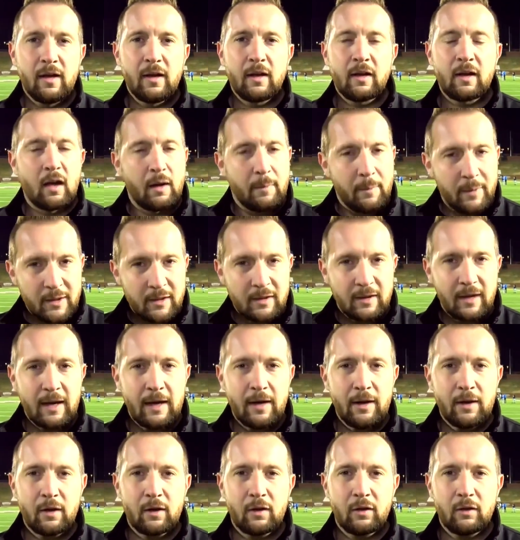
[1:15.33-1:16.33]
coming
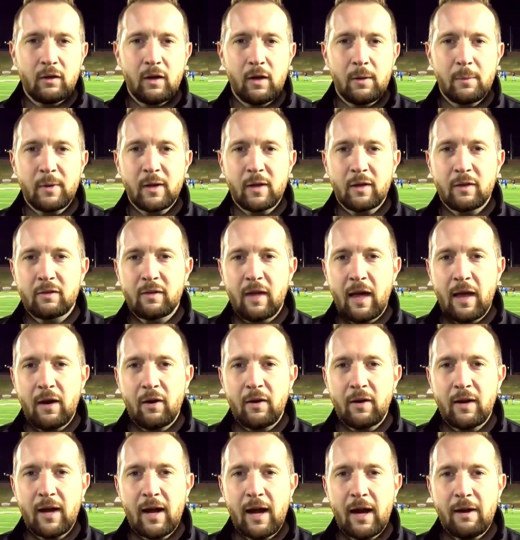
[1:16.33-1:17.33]
down to Columbia
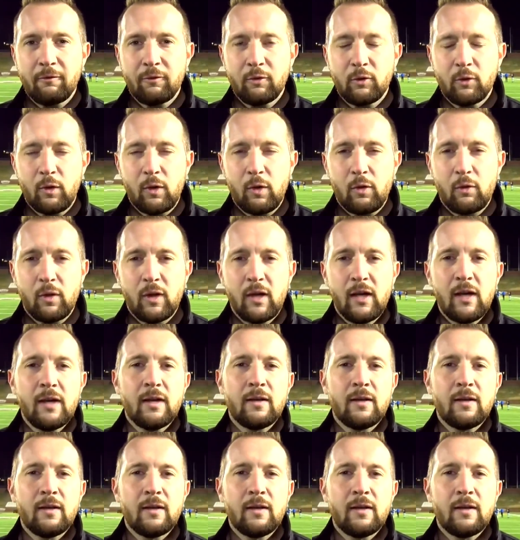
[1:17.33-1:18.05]
Saturday afternoon,